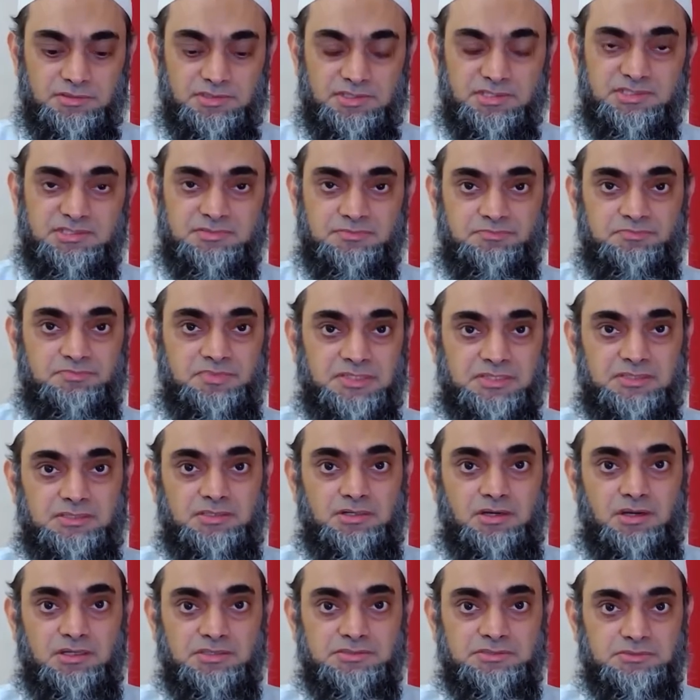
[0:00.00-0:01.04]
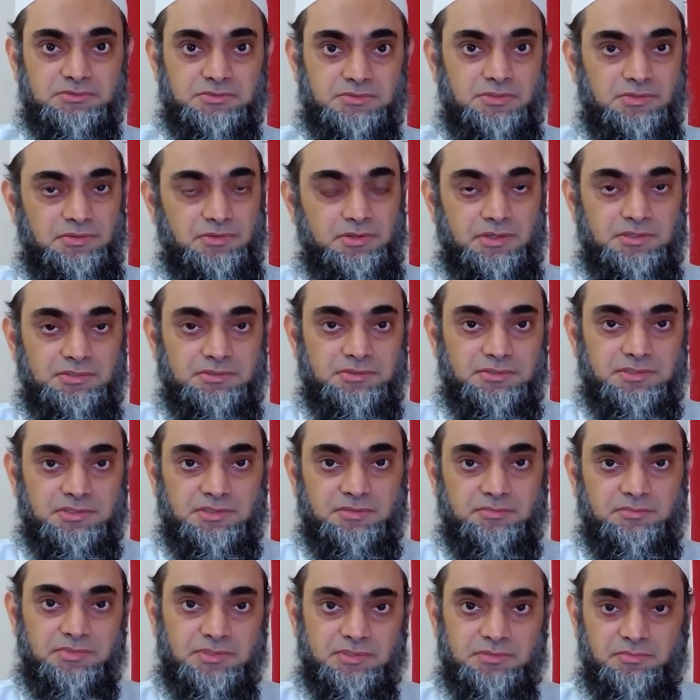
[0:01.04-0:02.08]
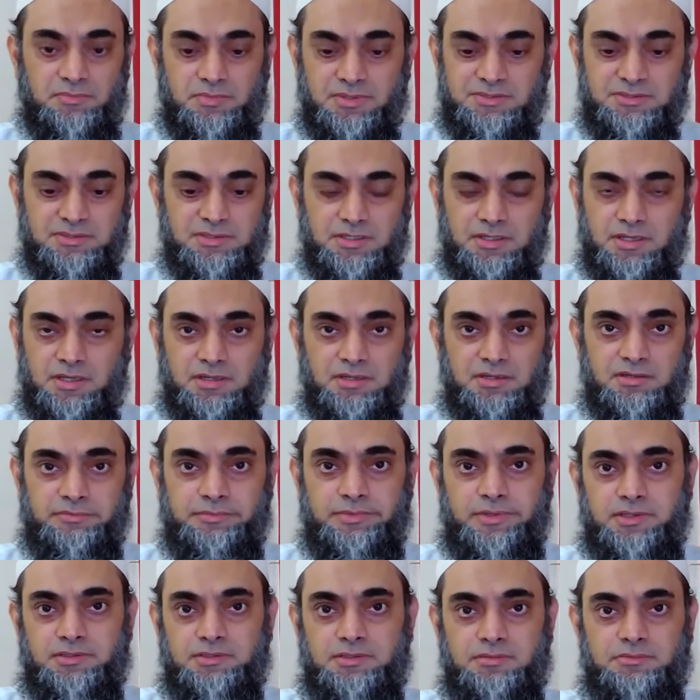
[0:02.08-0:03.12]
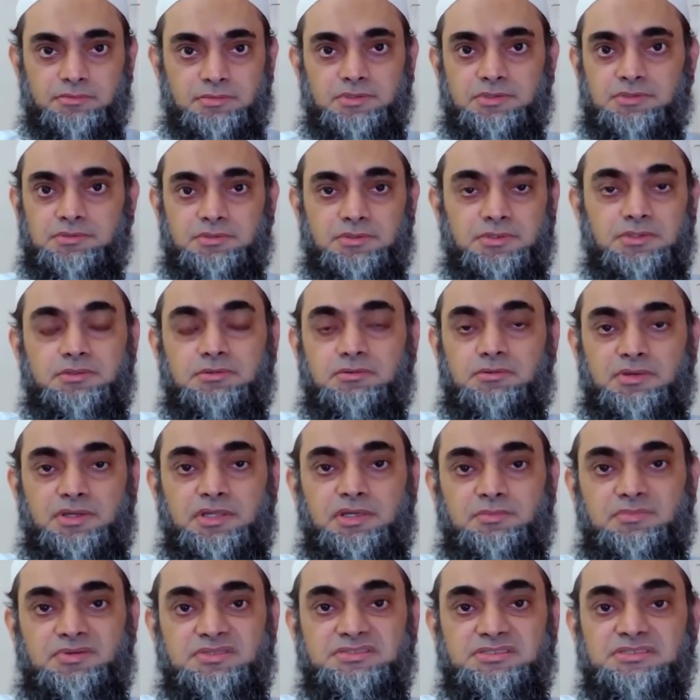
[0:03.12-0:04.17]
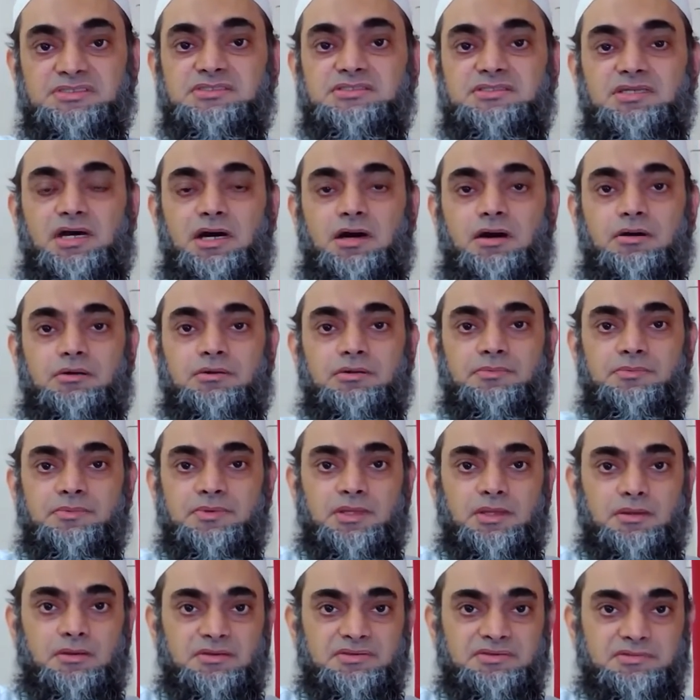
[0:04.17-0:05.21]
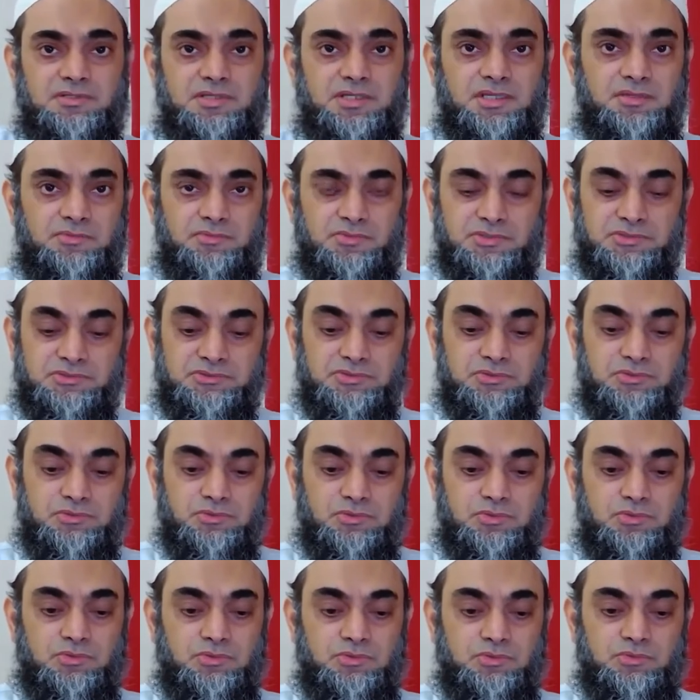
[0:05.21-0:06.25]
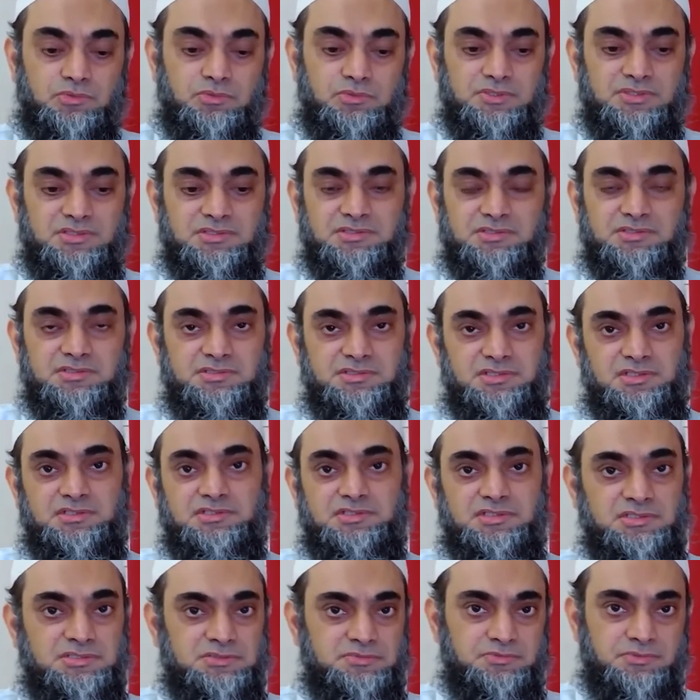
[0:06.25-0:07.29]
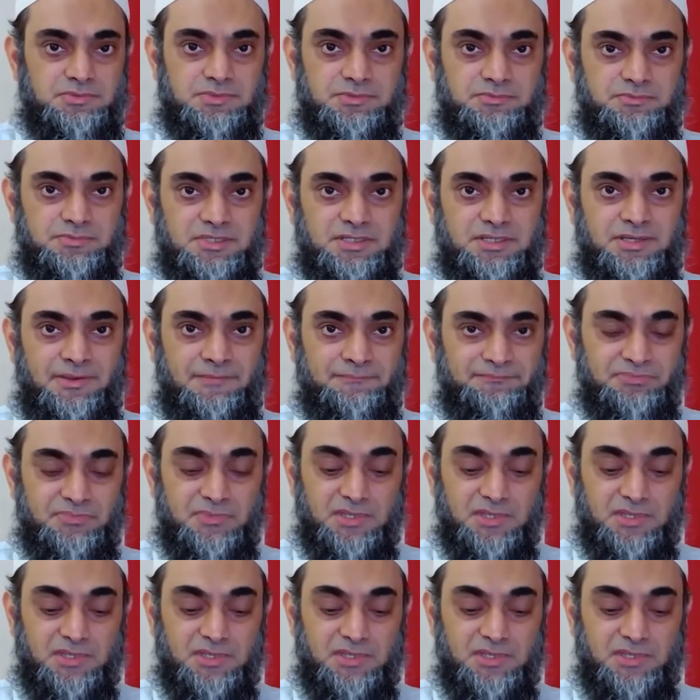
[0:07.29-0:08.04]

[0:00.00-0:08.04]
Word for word: just because of curiosity, but but not in intention for the shirk or any, but just out of curiosity, he wants to know what does it say just for fun.